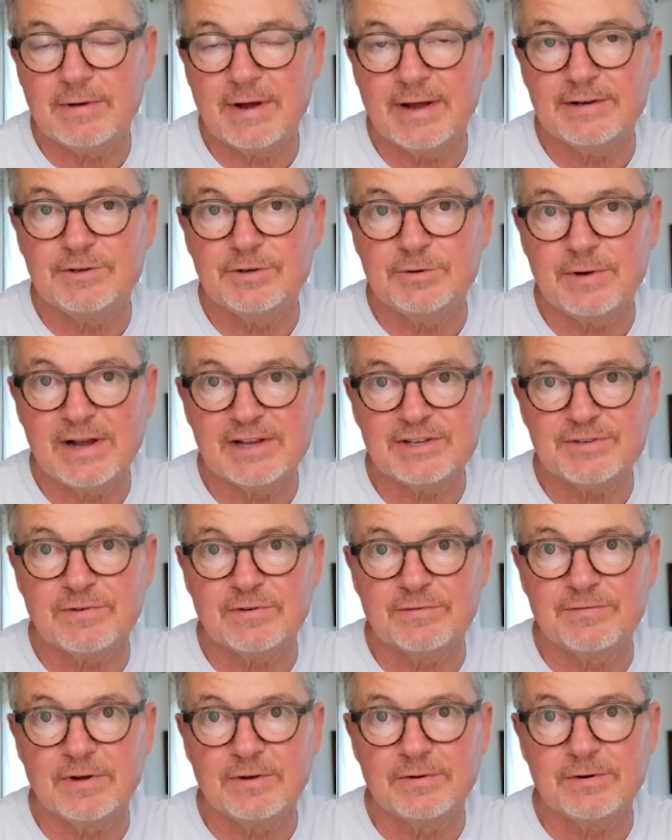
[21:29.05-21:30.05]
I do ask for
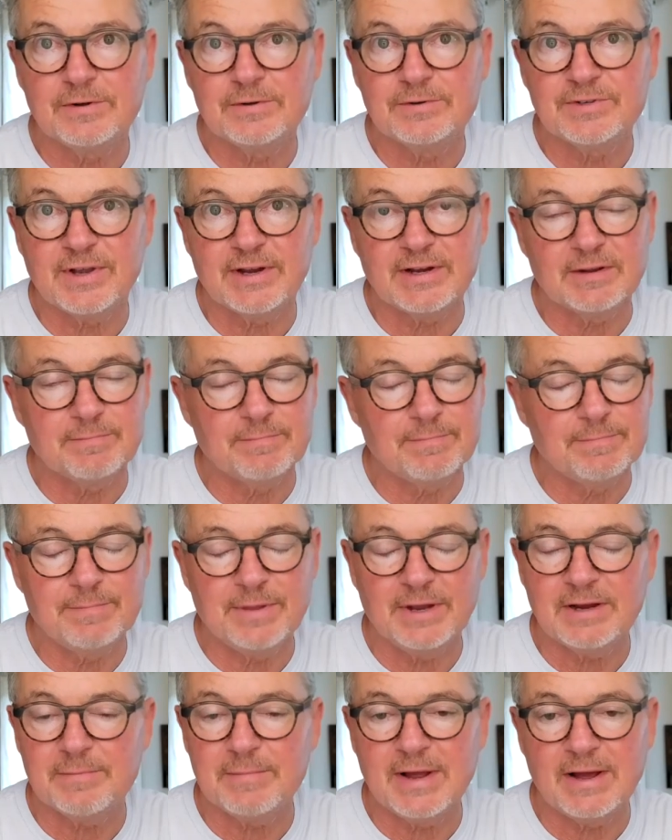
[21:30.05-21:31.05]
photos. I can
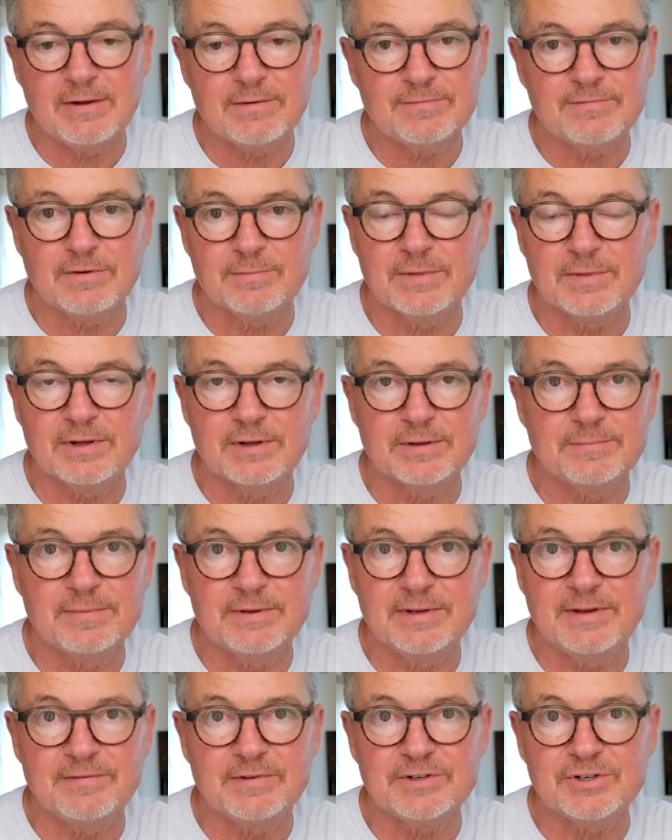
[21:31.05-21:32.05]
pick them out from
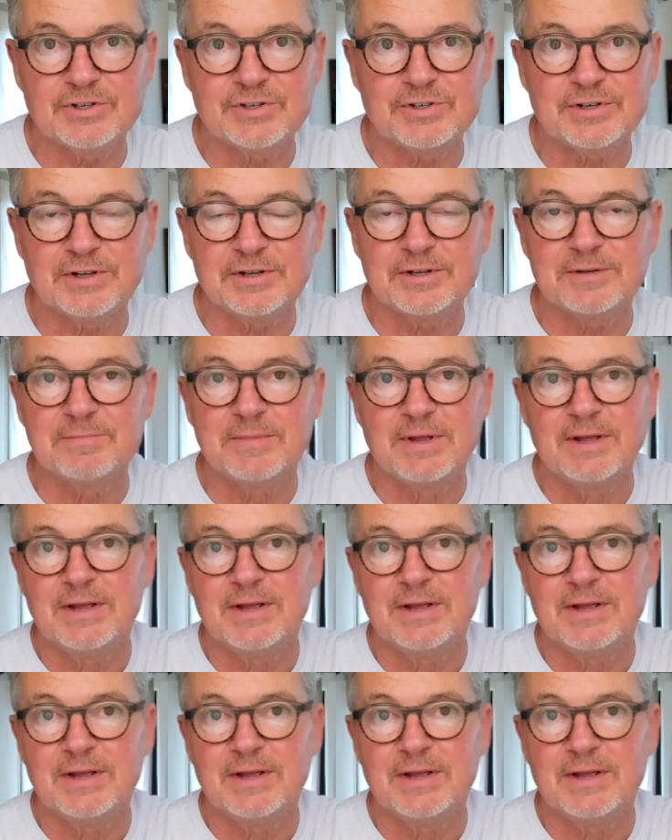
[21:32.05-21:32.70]
even just a